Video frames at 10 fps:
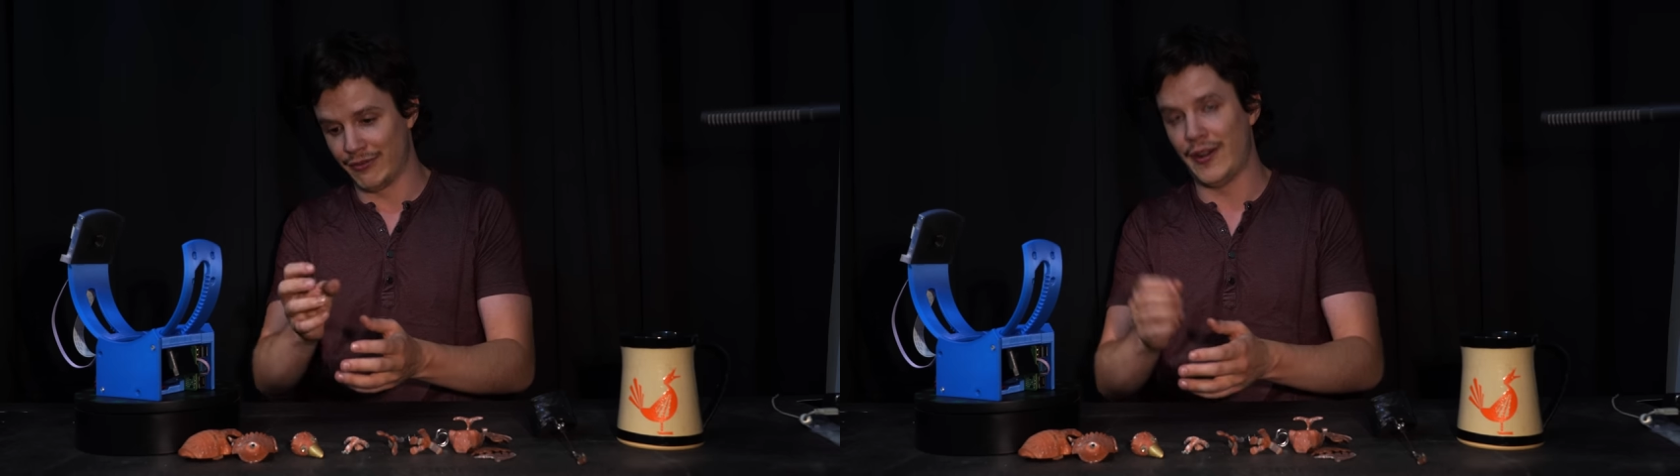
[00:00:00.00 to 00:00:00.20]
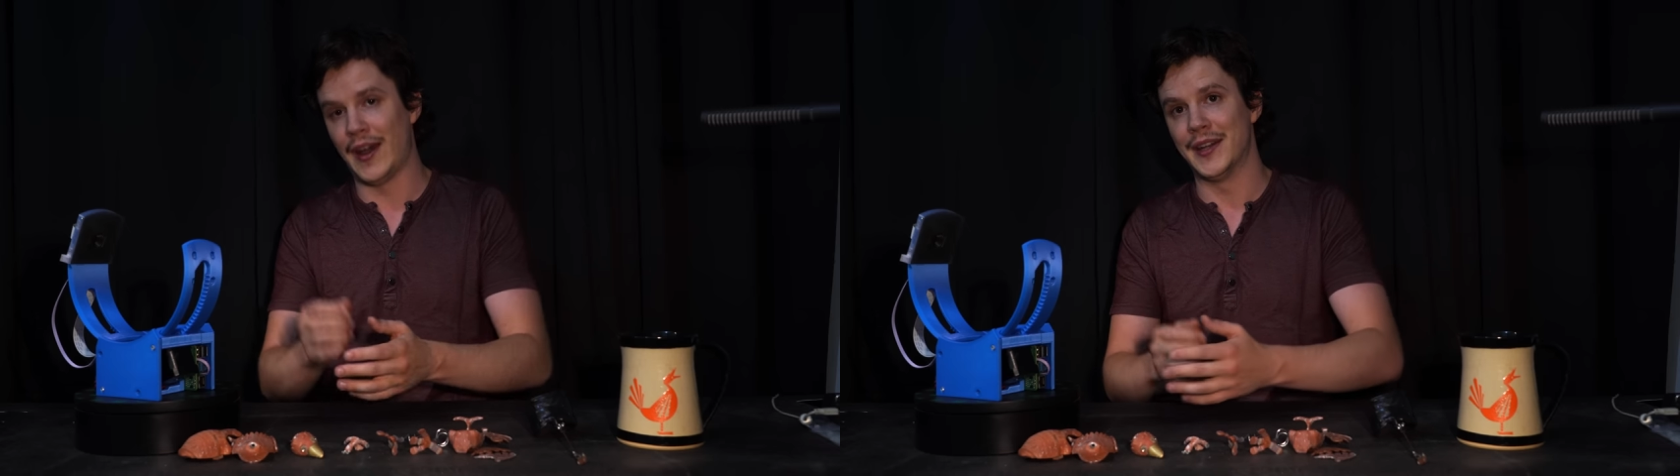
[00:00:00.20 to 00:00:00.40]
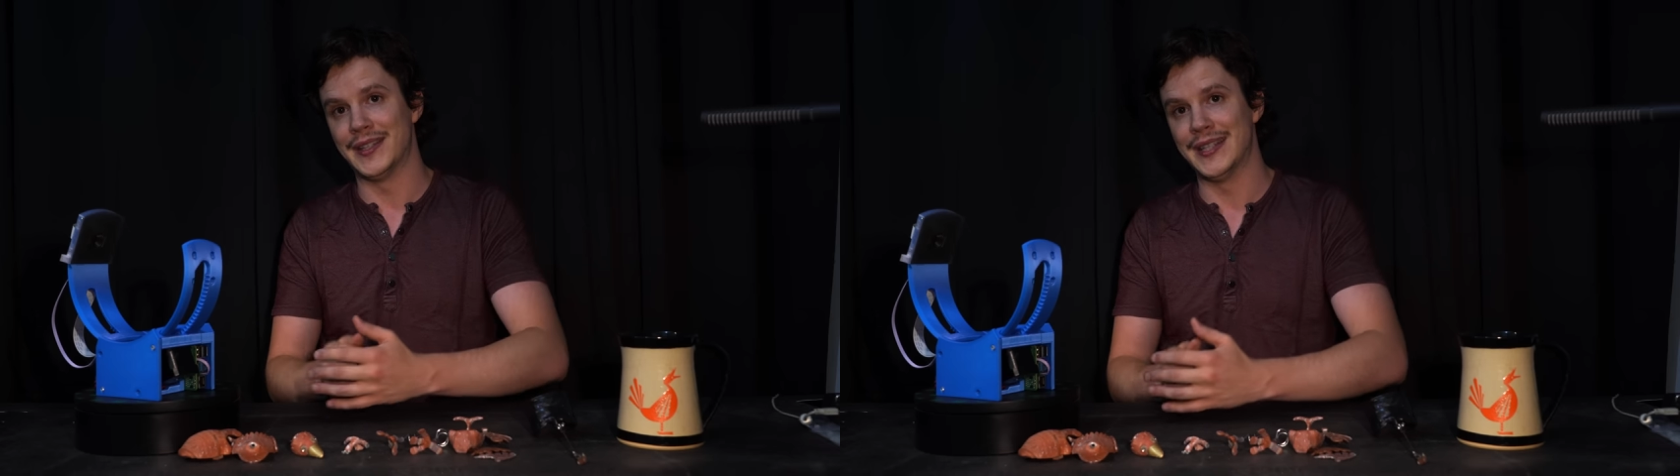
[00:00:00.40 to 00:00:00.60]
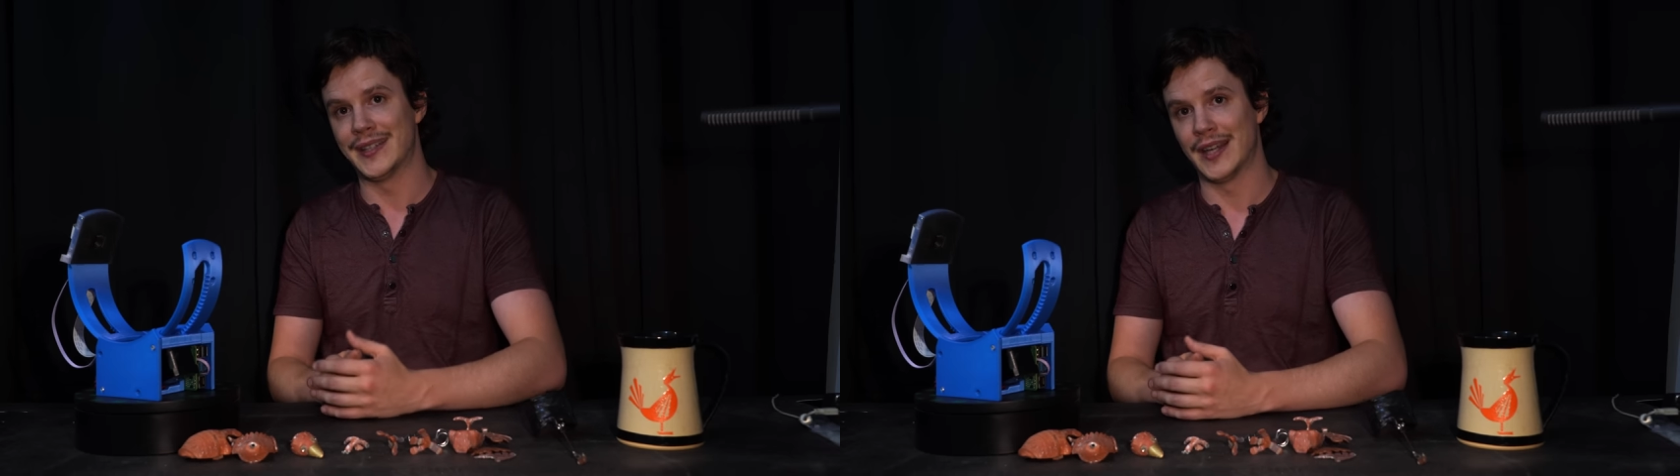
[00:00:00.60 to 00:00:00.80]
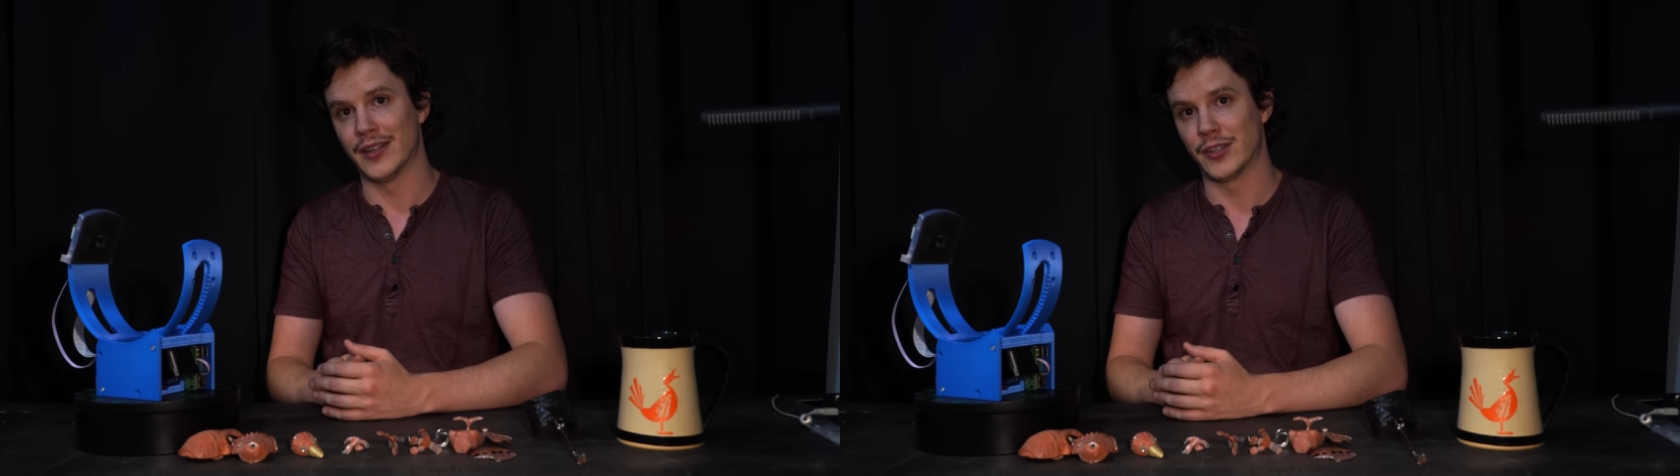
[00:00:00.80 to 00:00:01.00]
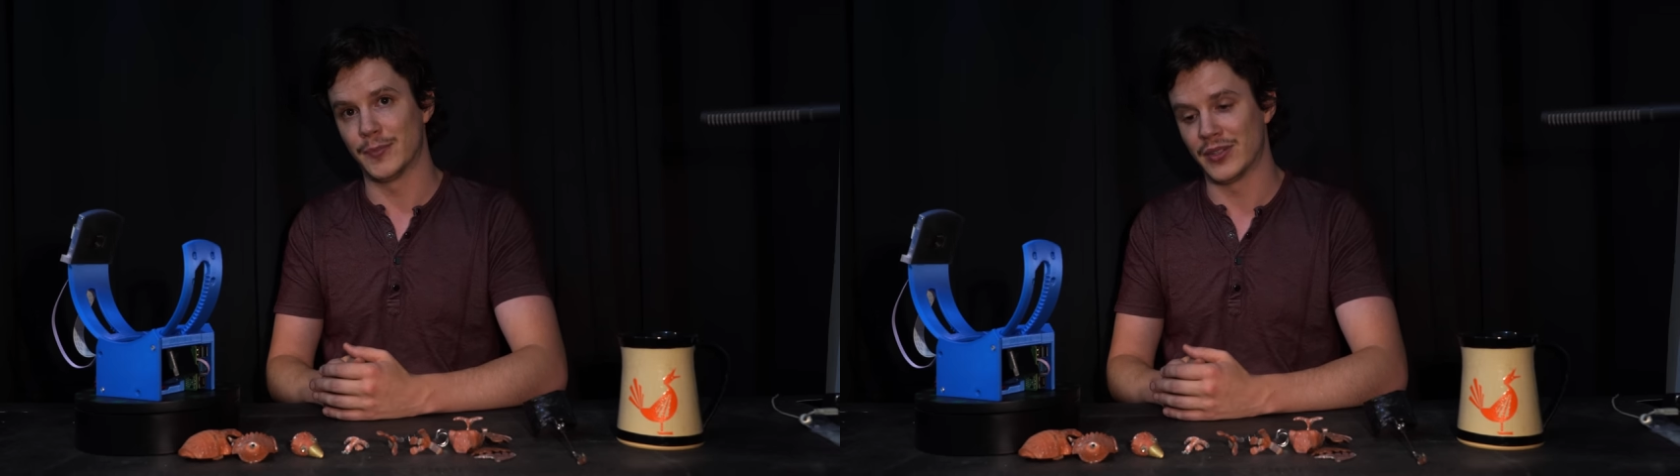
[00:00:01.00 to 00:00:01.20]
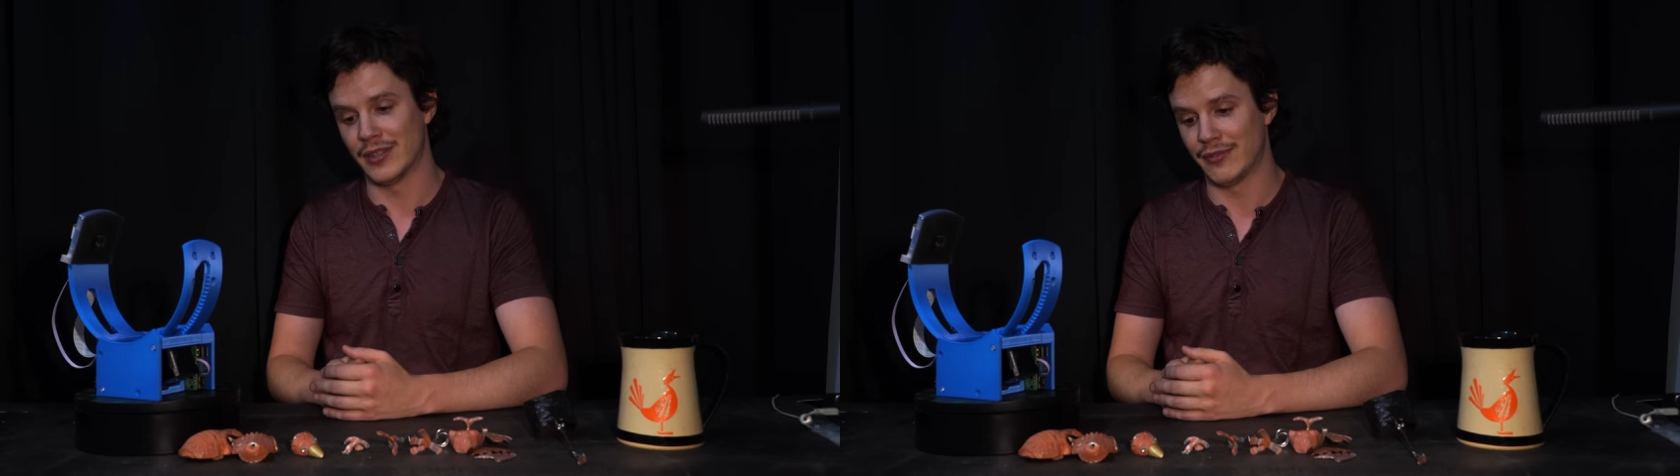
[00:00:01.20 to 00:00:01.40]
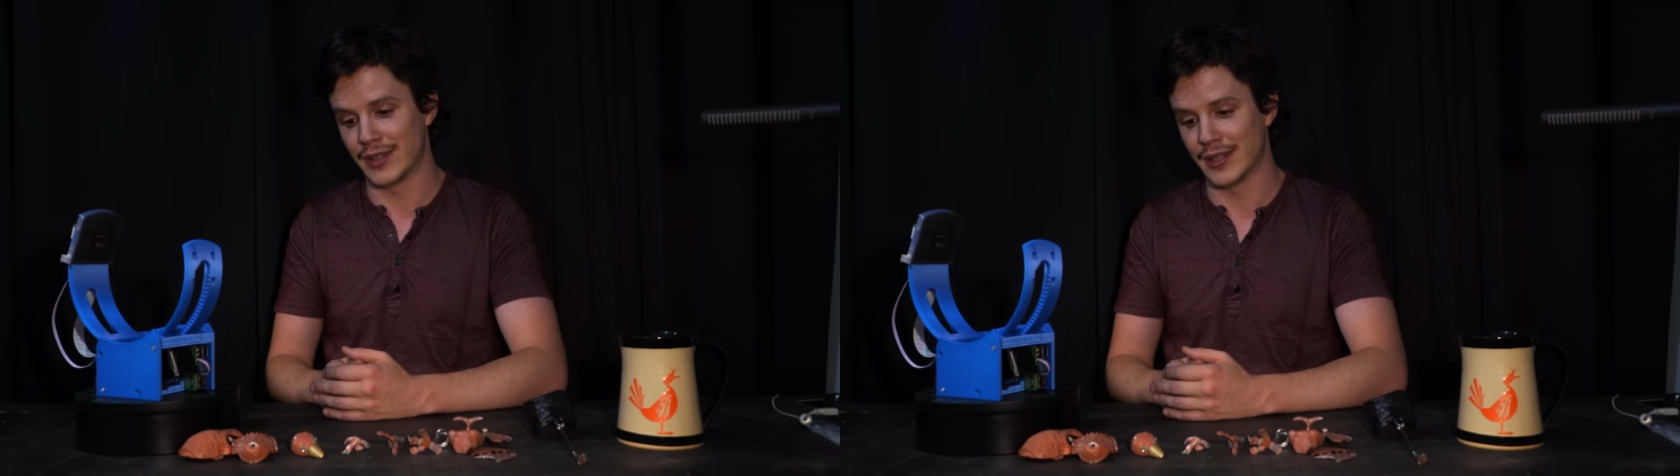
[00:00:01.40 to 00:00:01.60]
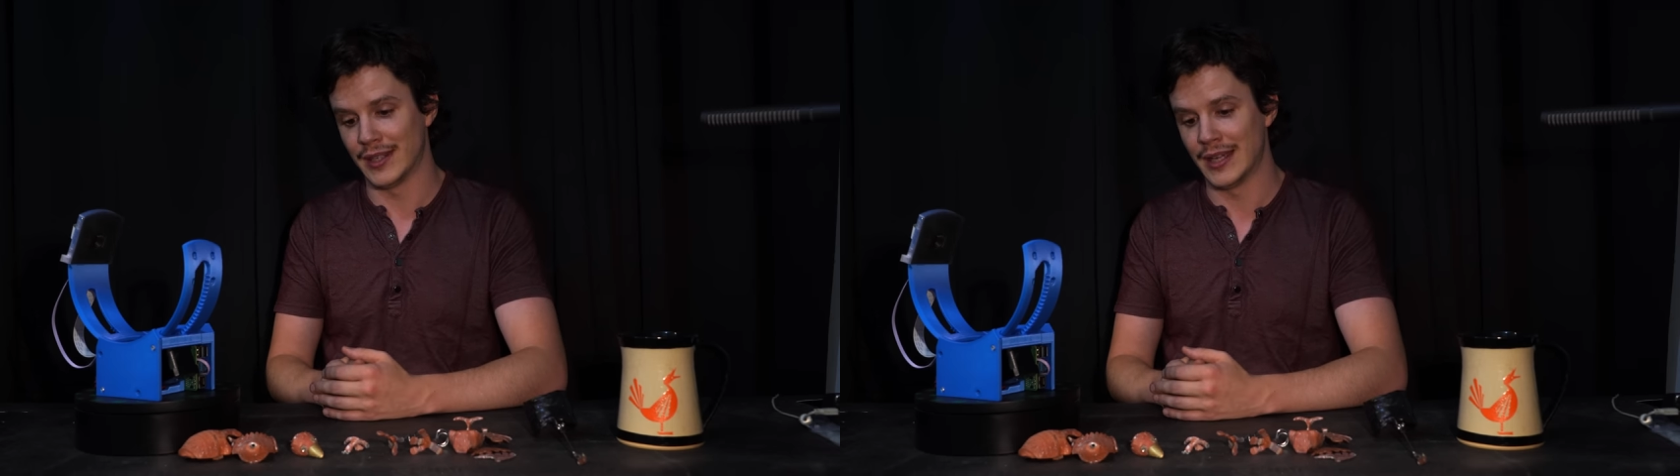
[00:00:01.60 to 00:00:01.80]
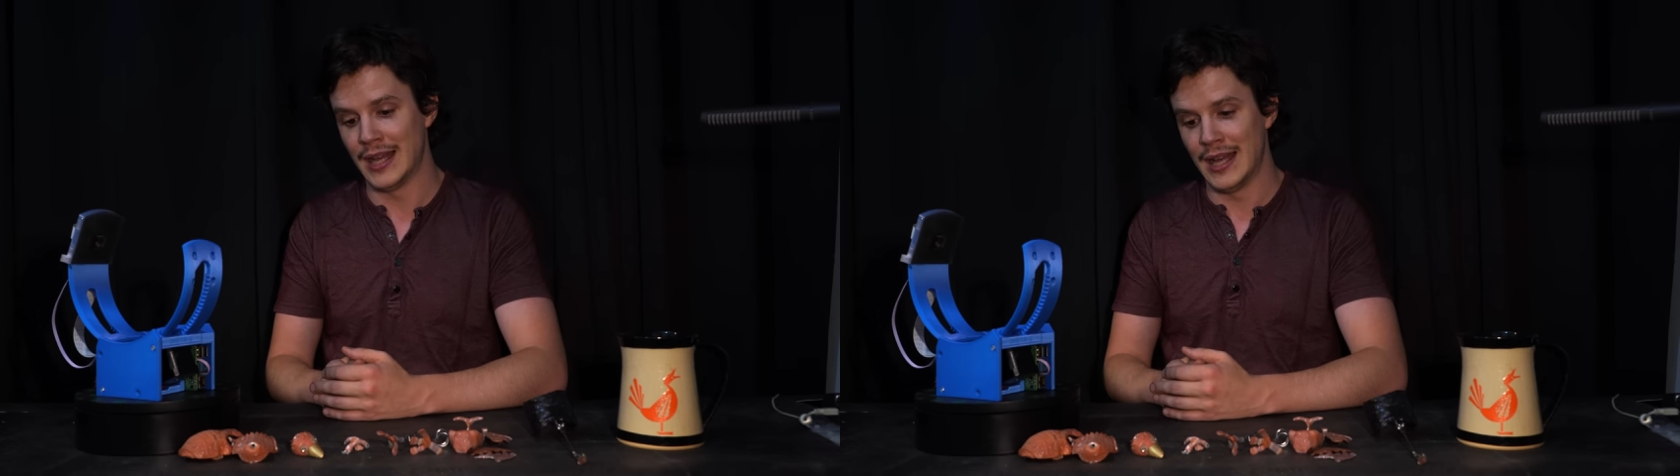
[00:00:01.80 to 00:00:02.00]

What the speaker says: finer details, specifically.